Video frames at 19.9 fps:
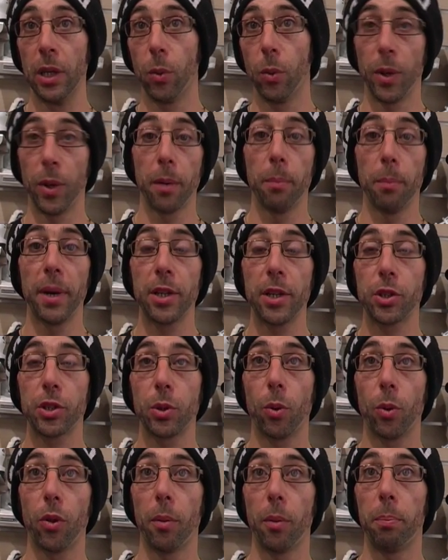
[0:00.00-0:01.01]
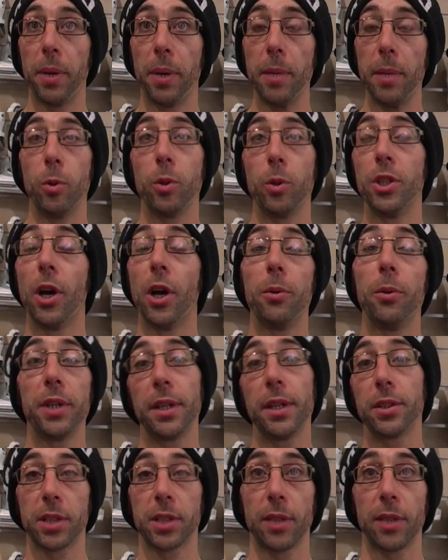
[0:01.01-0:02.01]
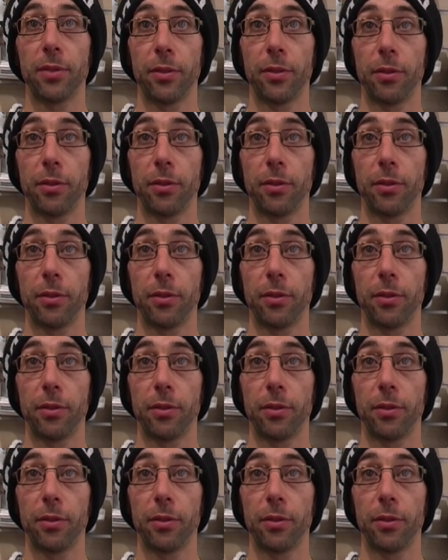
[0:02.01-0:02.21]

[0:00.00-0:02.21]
We can make sure that people don't need to suffer